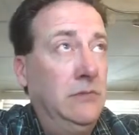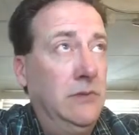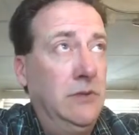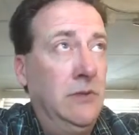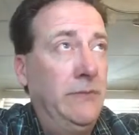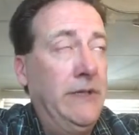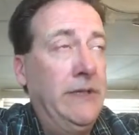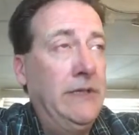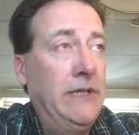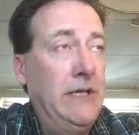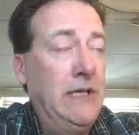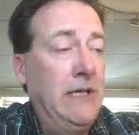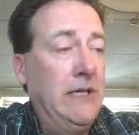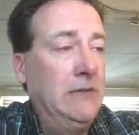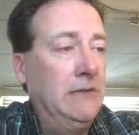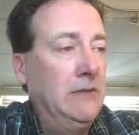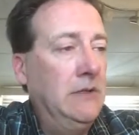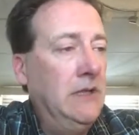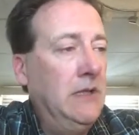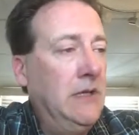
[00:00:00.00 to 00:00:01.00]
oh my
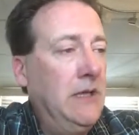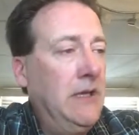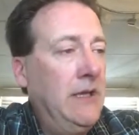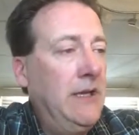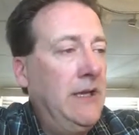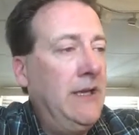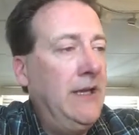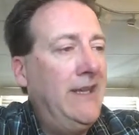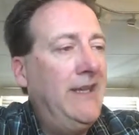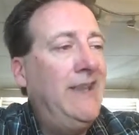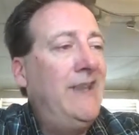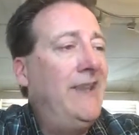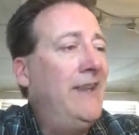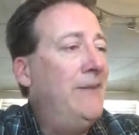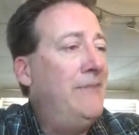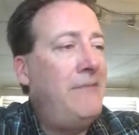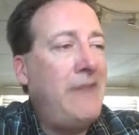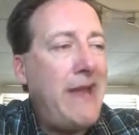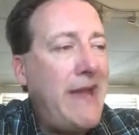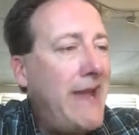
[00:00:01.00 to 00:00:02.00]
God. And then their
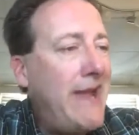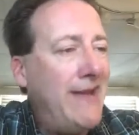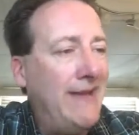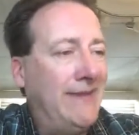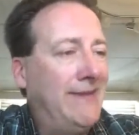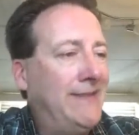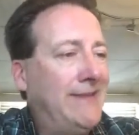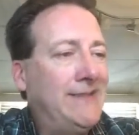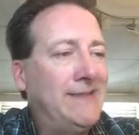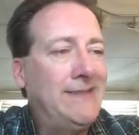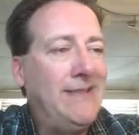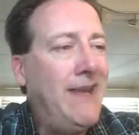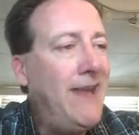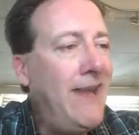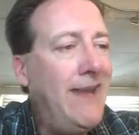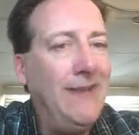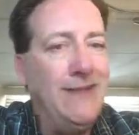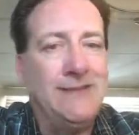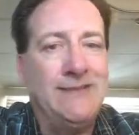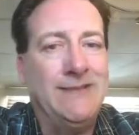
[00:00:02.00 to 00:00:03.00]
math
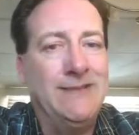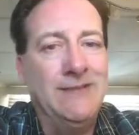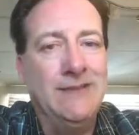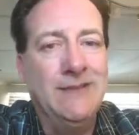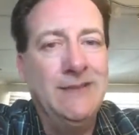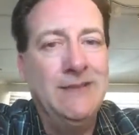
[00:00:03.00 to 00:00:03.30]
stinks.